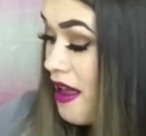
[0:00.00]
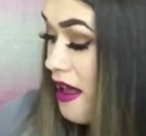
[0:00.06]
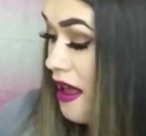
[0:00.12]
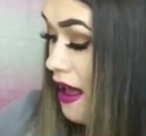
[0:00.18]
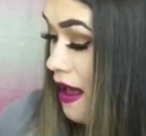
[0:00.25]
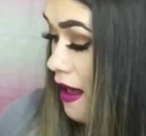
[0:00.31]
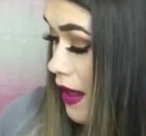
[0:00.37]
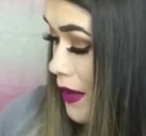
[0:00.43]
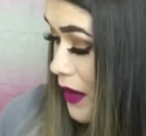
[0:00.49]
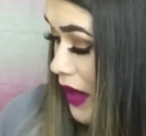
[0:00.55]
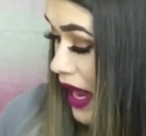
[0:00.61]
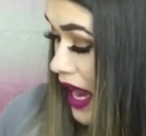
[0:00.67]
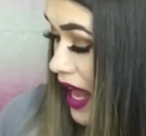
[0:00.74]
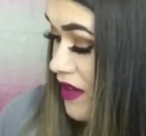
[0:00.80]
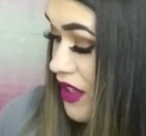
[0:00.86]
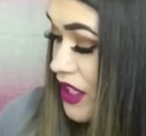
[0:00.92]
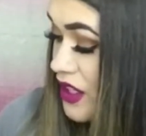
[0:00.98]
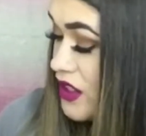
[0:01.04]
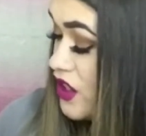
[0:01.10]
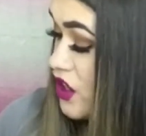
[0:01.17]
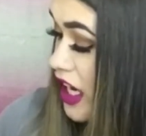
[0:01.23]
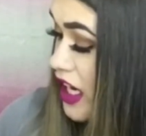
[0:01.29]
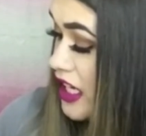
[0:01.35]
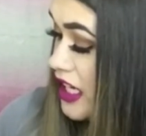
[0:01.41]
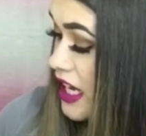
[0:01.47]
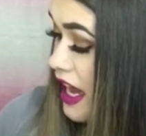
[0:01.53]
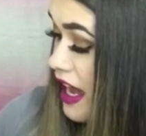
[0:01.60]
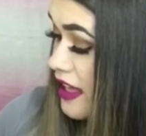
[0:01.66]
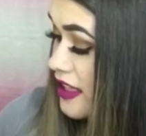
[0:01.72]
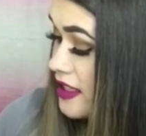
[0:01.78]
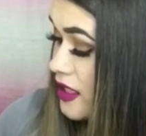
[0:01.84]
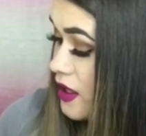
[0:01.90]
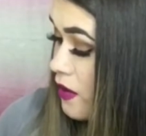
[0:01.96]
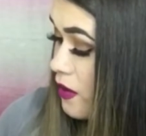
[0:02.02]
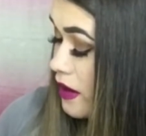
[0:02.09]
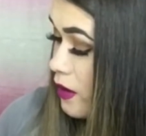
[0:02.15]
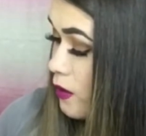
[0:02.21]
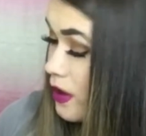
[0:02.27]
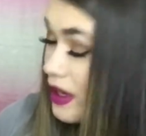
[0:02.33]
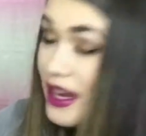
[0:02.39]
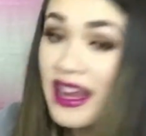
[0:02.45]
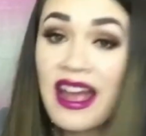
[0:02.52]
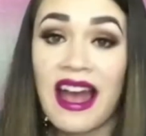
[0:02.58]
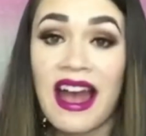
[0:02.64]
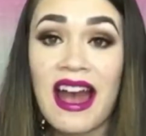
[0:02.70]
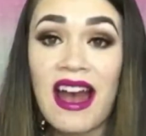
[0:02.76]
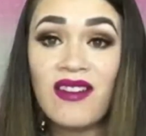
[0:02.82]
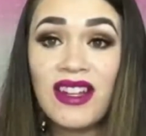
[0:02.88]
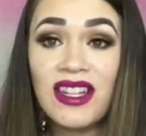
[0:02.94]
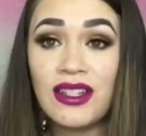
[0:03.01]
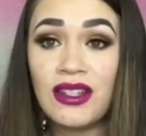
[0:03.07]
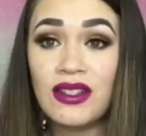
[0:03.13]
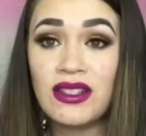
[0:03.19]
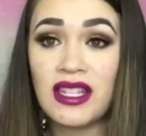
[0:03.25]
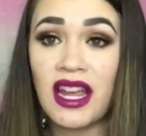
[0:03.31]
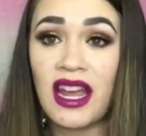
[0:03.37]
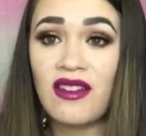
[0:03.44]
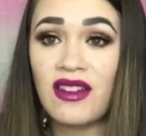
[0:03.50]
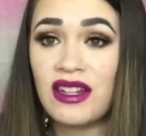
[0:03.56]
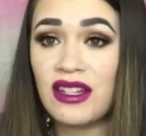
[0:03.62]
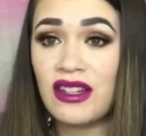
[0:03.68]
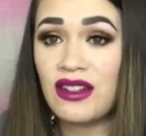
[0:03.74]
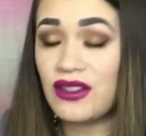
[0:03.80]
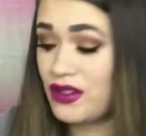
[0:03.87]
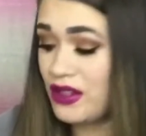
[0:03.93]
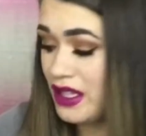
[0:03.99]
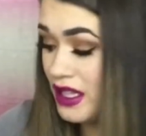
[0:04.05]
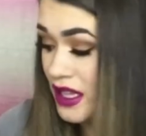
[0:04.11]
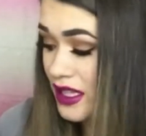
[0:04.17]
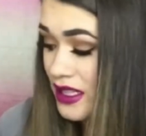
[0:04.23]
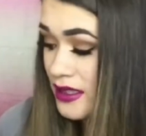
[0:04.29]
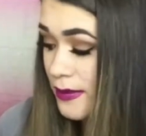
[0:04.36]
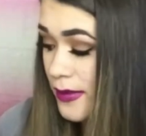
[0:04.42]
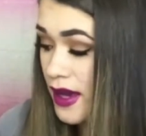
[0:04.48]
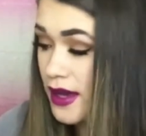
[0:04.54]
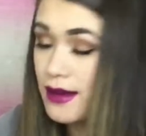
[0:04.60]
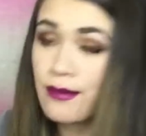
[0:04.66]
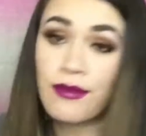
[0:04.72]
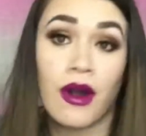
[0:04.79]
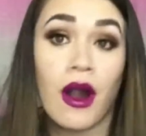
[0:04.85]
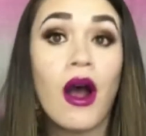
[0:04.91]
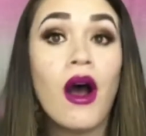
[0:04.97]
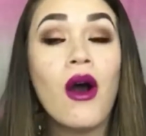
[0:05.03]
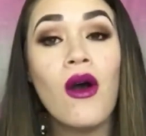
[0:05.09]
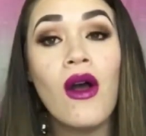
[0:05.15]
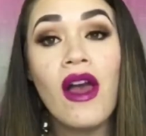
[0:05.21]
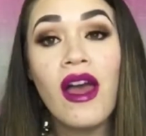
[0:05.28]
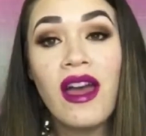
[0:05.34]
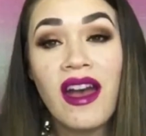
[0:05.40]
I haven't used Trendy yet. It's the only one I haven't used. I haven't used really this bottom row.